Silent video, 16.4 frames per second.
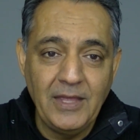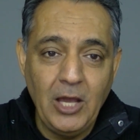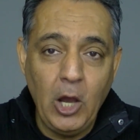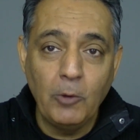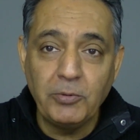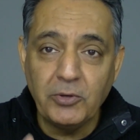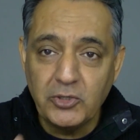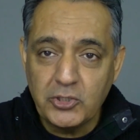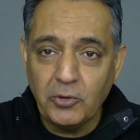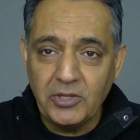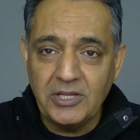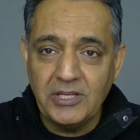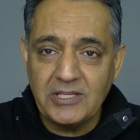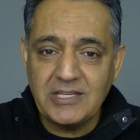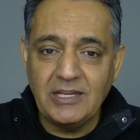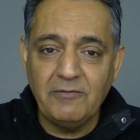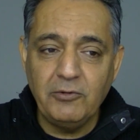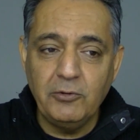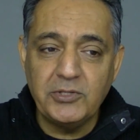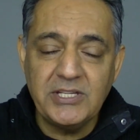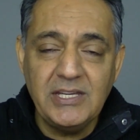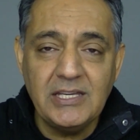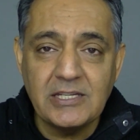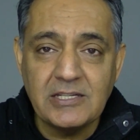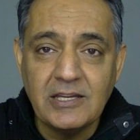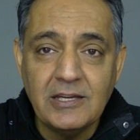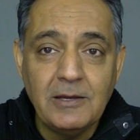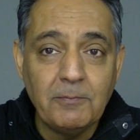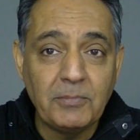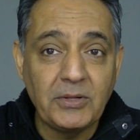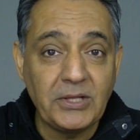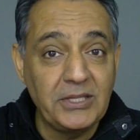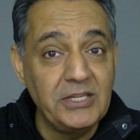Hope you enjoyed this, and if you did,
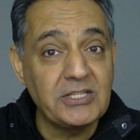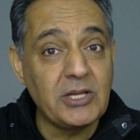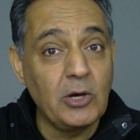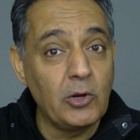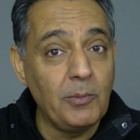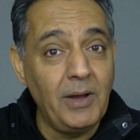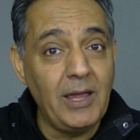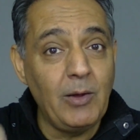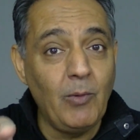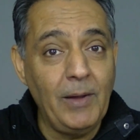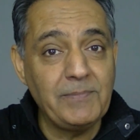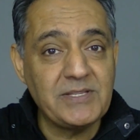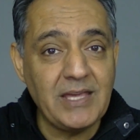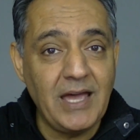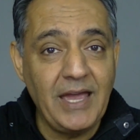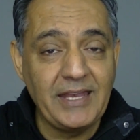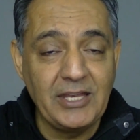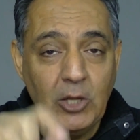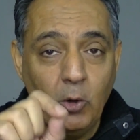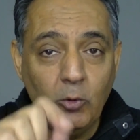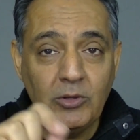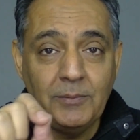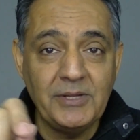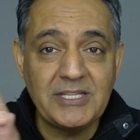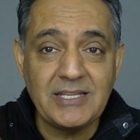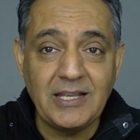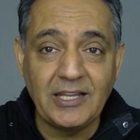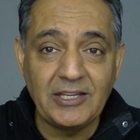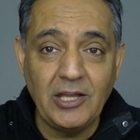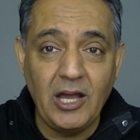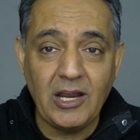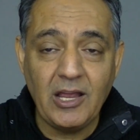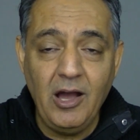please go to my website,
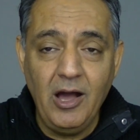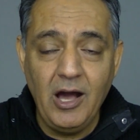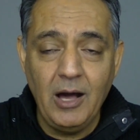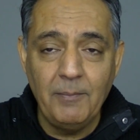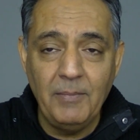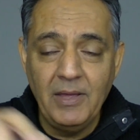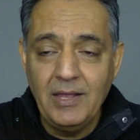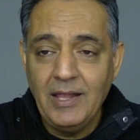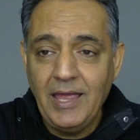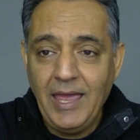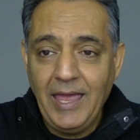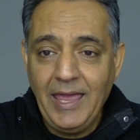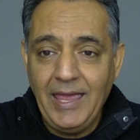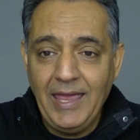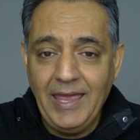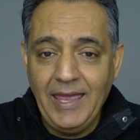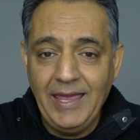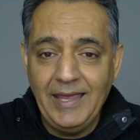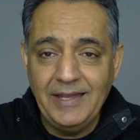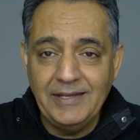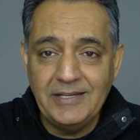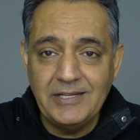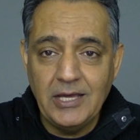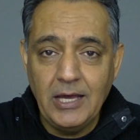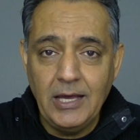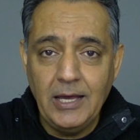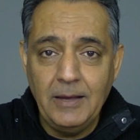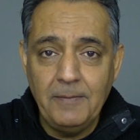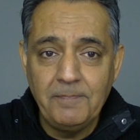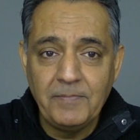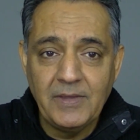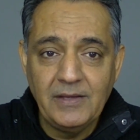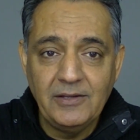NoLimitSelling.com, and
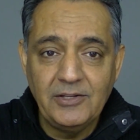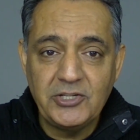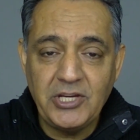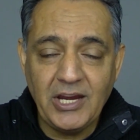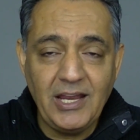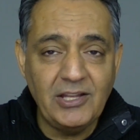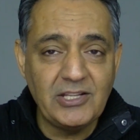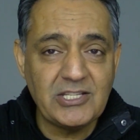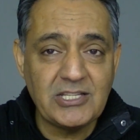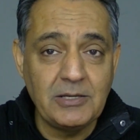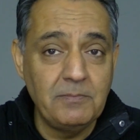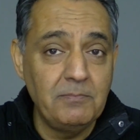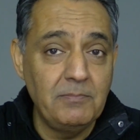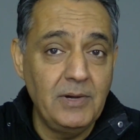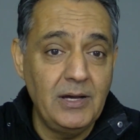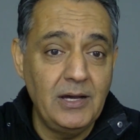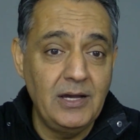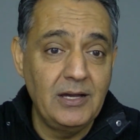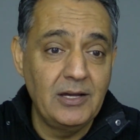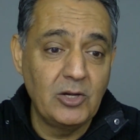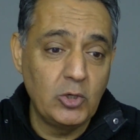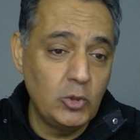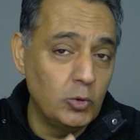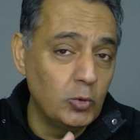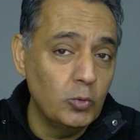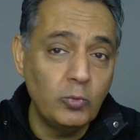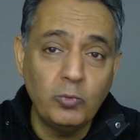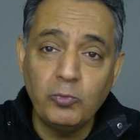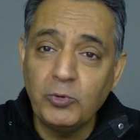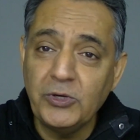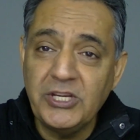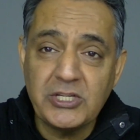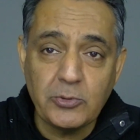check out some cool
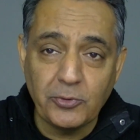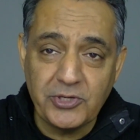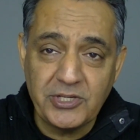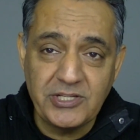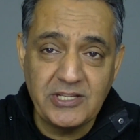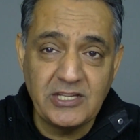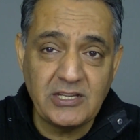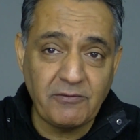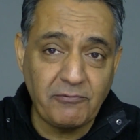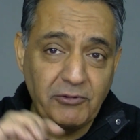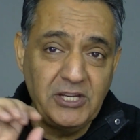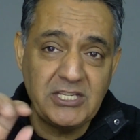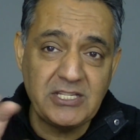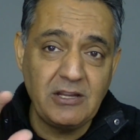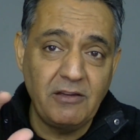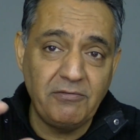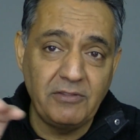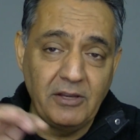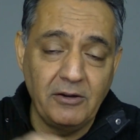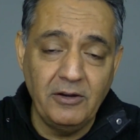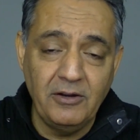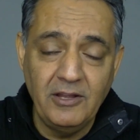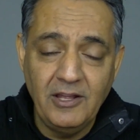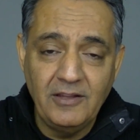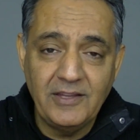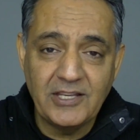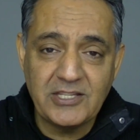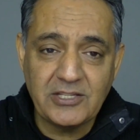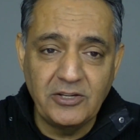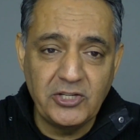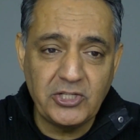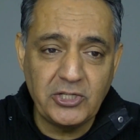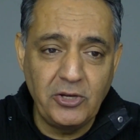resources. There's free stuff there that's
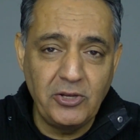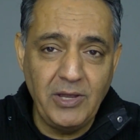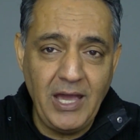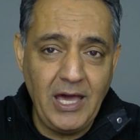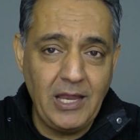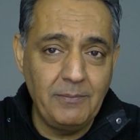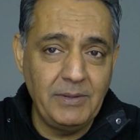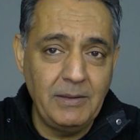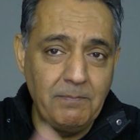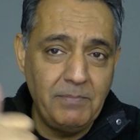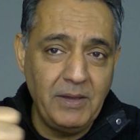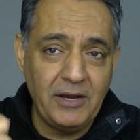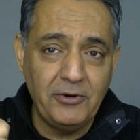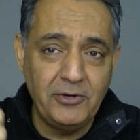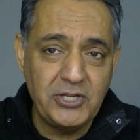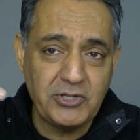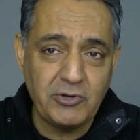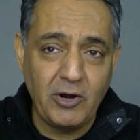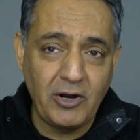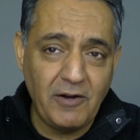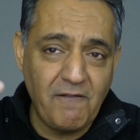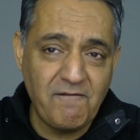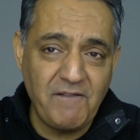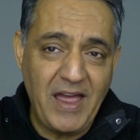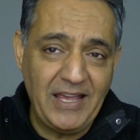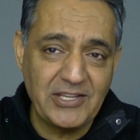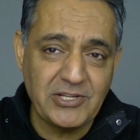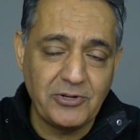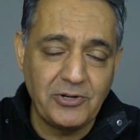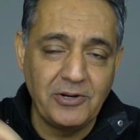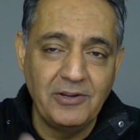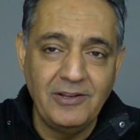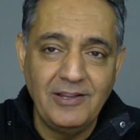going to show you how to be better, stronger,
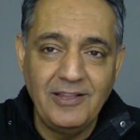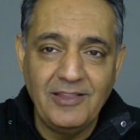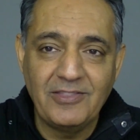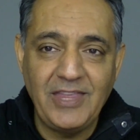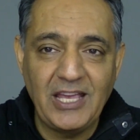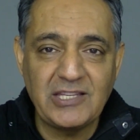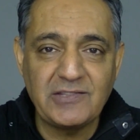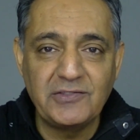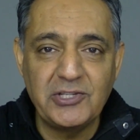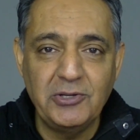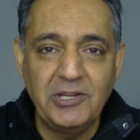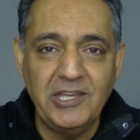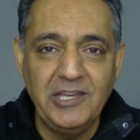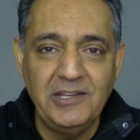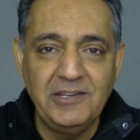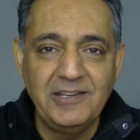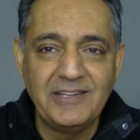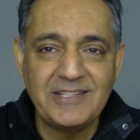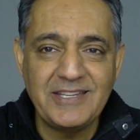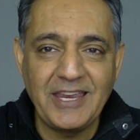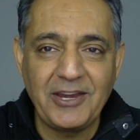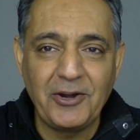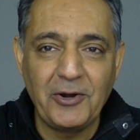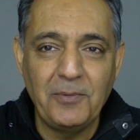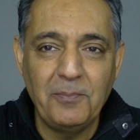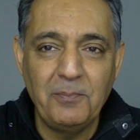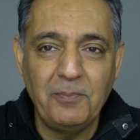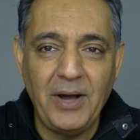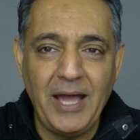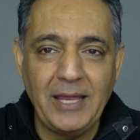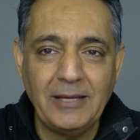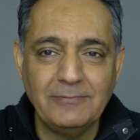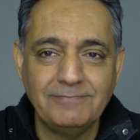faster. Thanks for tuning in. Take care.
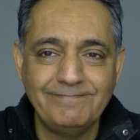Bye.